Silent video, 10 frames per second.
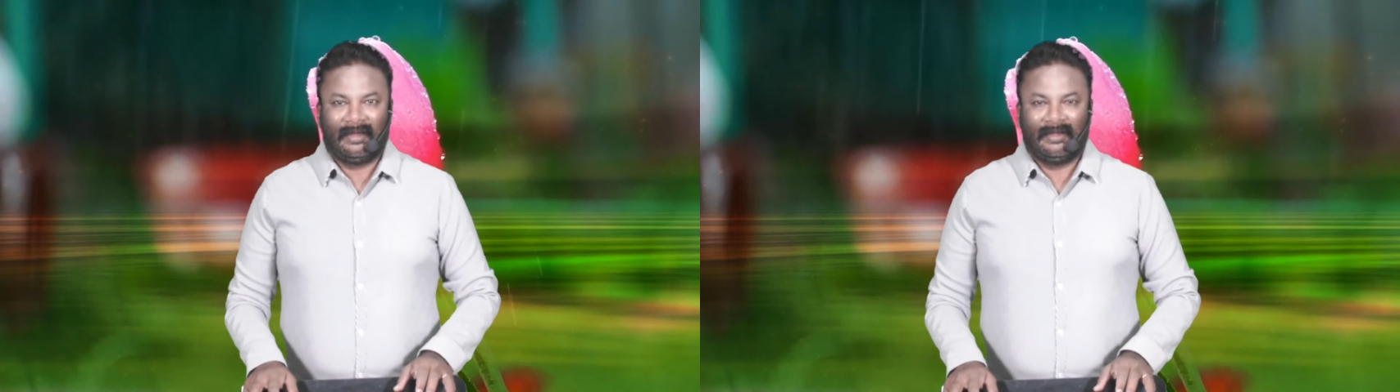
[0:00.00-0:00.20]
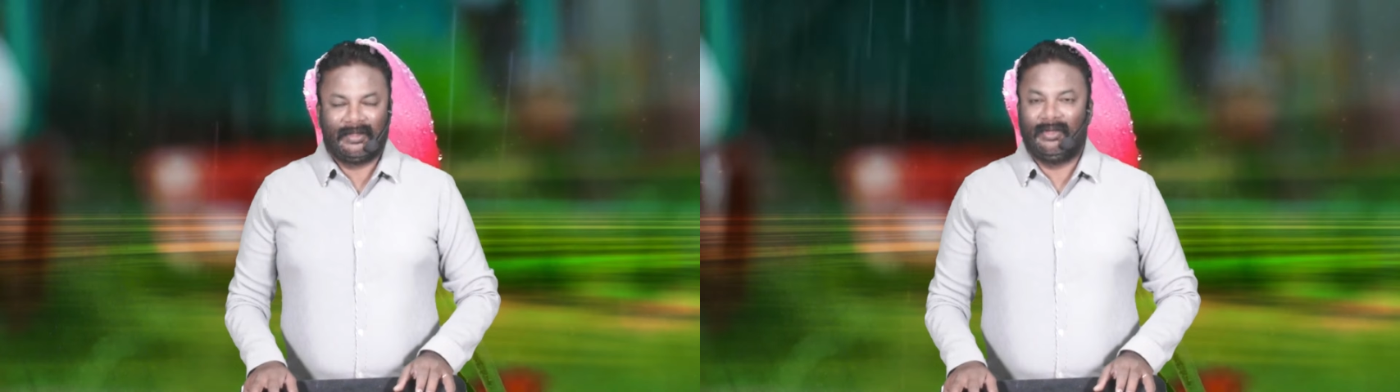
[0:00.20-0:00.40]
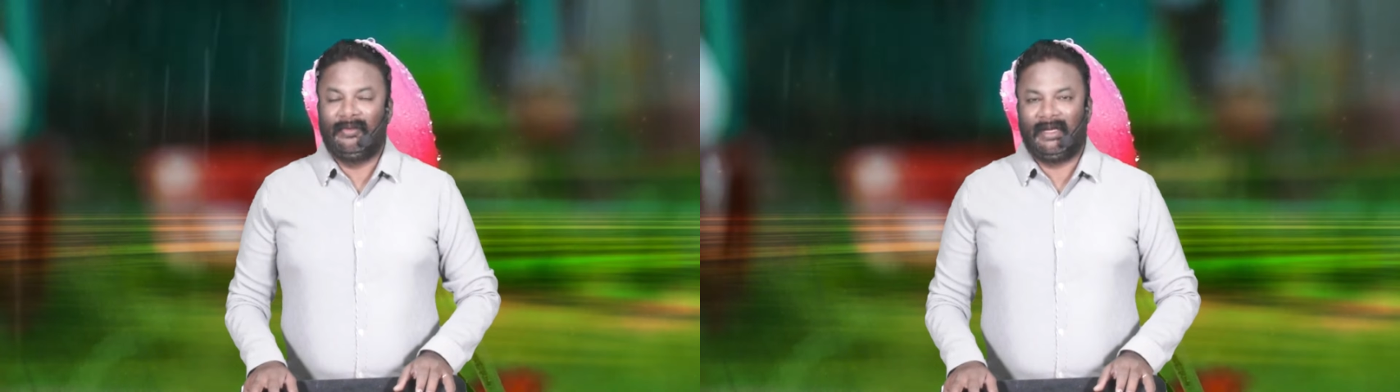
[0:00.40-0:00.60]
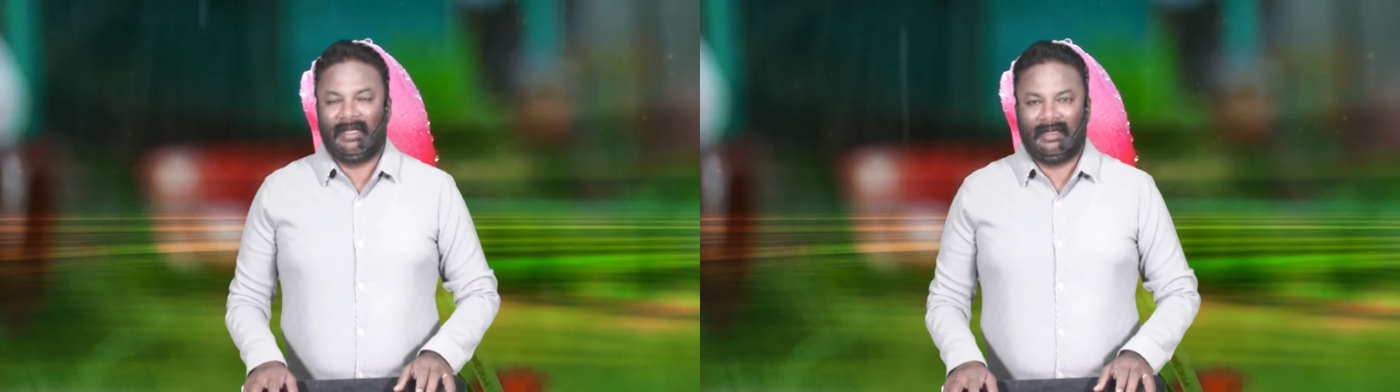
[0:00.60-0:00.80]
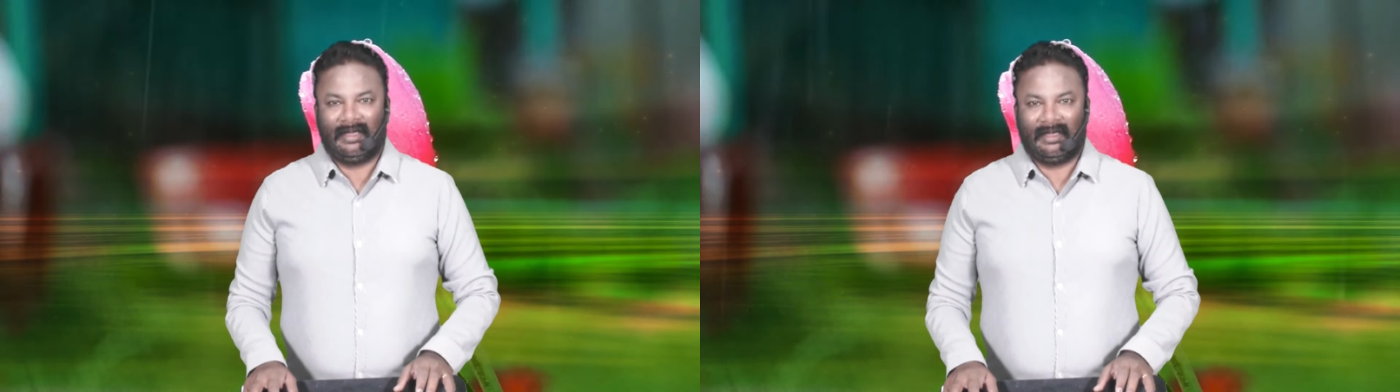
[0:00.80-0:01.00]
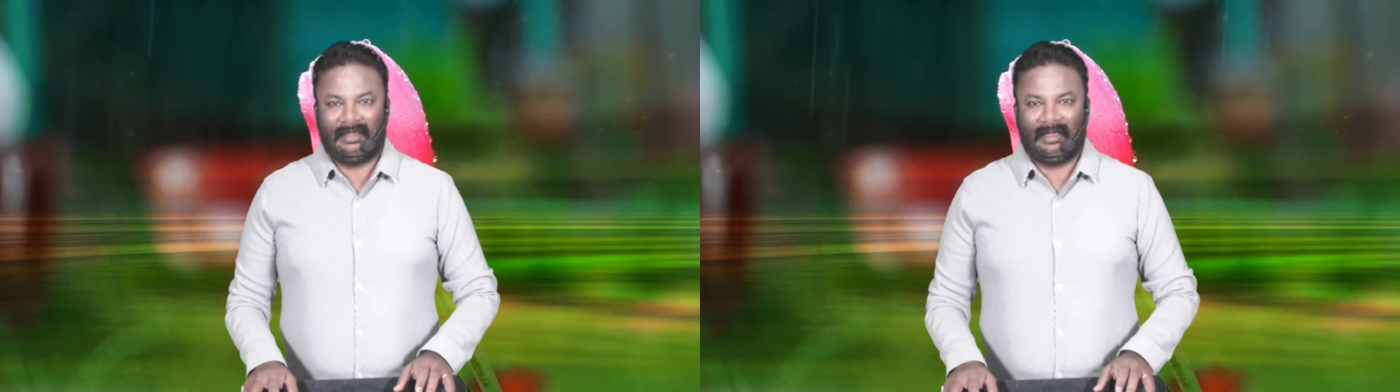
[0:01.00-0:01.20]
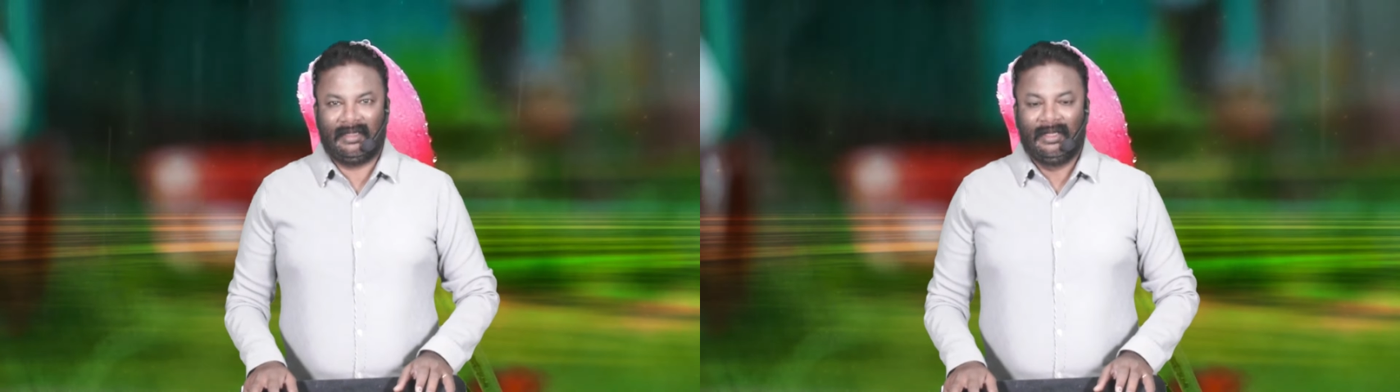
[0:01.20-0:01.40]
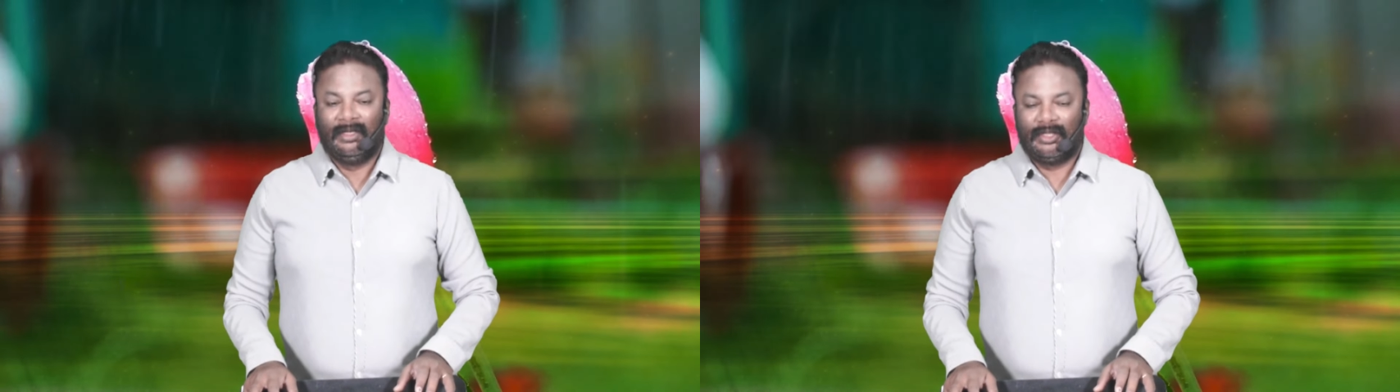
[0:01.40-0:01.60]
So very encouraging,
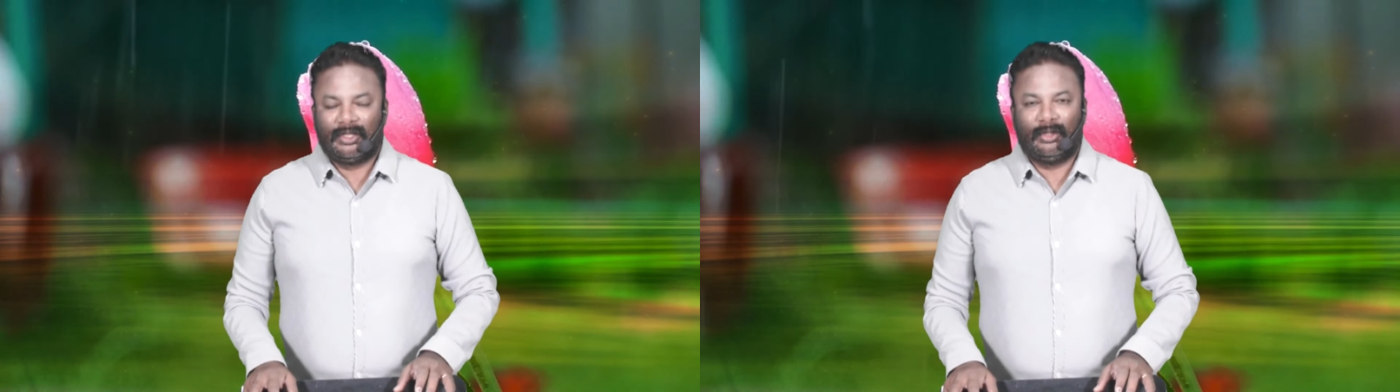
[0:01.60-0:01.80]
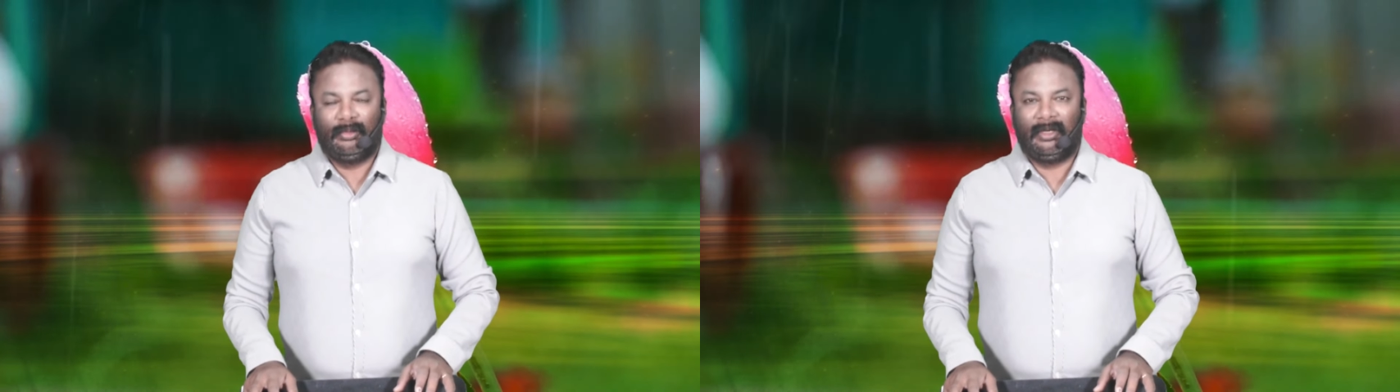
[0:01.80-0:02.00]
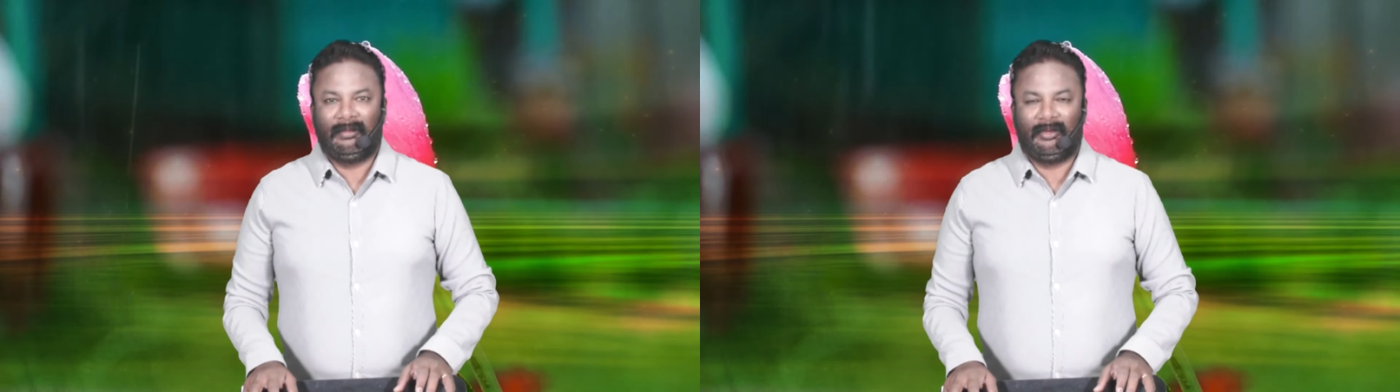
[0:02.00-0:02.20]
so very